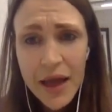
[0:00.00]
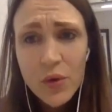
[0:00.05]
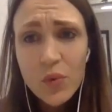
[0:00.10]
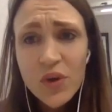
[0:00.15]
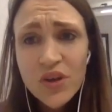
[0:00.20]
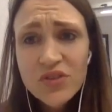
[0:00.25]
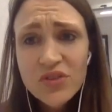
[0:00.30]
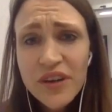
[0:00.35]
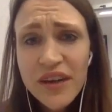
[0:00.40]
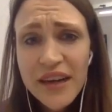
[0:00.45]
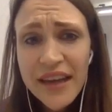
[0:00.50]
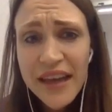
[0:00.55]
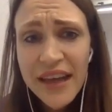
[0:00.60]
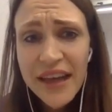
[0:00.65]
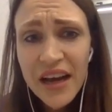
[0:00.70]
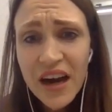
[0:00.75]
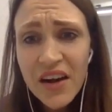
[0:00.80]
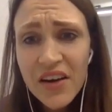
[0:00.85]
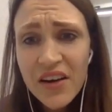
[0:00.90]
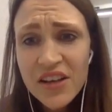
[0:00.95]
We'd really
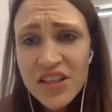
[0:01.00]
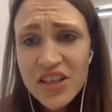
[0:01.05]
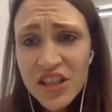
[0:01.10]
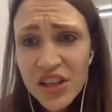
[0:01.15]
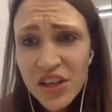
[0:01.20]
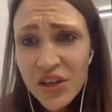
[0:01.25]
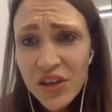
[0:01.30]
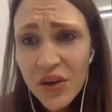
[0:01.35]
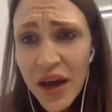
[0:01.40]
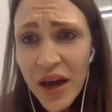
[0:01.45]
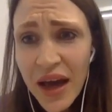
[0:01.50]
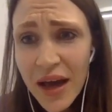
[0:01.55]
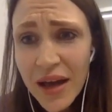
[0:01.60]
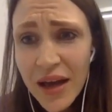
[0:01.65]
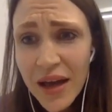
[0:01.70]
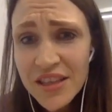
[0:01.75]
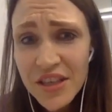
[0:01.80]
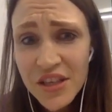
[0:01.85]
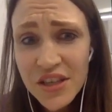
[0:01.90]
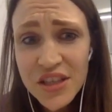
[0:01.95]
encourage you
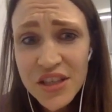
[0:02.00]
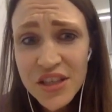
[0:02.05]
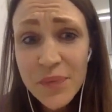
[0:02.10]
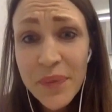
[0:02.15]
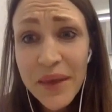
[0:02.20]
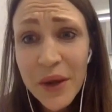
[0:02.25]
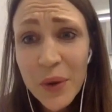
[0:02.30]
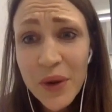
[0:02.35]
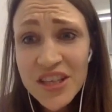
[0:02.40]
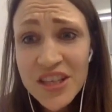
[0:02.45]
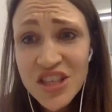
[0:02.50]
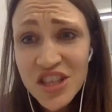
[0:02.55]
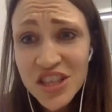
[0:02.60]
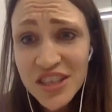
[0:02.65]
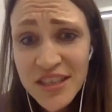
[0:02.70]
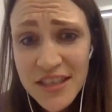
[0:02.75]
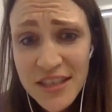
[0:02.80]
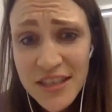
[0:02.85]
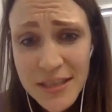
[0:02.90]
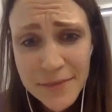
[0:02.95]
to submit
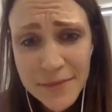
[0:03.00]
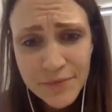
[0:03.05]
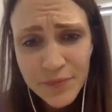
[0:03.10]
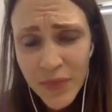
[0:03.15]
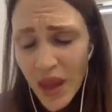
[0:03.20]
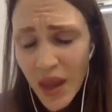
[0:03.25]
questions.